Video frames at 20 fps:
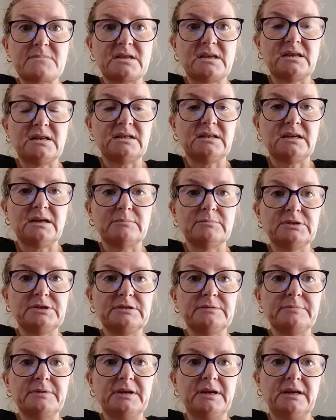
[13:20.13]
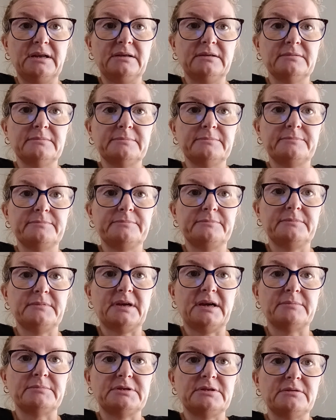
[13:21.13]
and that must have been
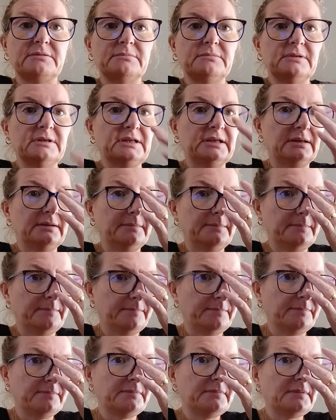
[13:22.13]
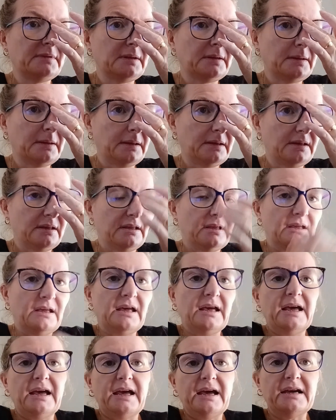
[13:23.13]
absolutely
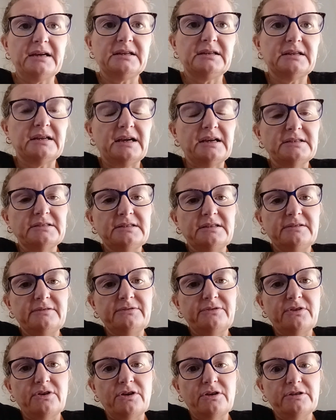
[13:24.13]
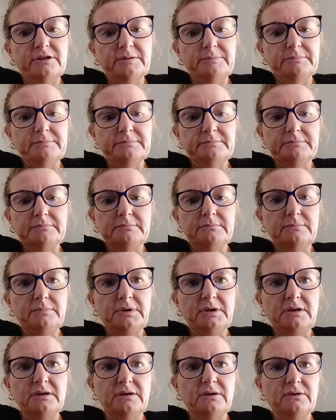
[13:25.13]
agonising for him,
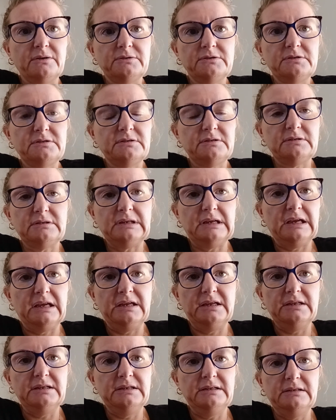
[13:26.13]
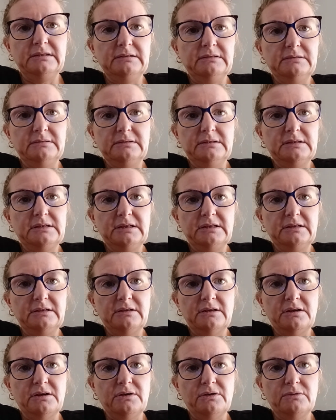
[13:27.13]
because he didn't
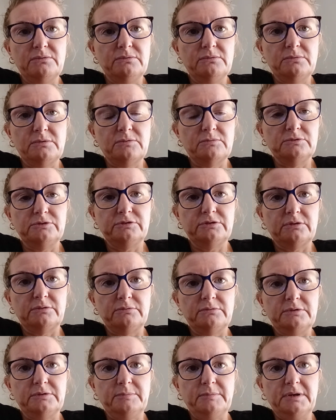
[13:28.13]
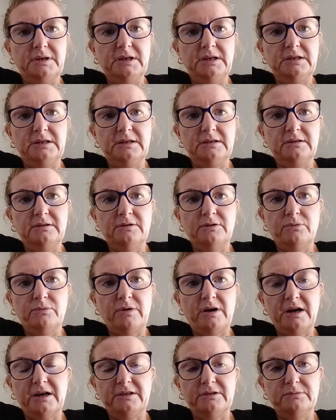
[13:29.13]
know what was wrong with me, he didn't know
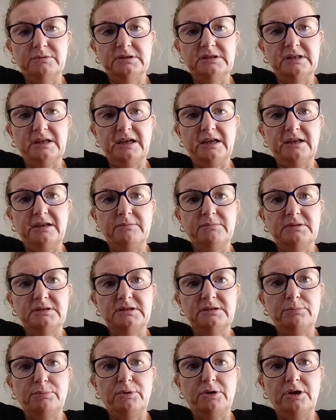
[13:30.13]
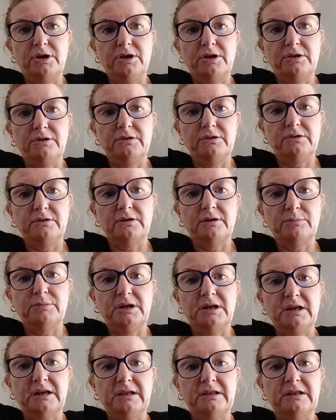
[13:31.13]
why they were taking me to Perth. I
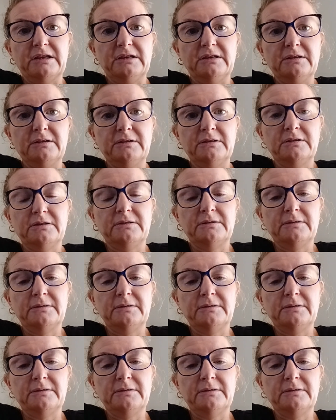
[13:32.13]
mean, I think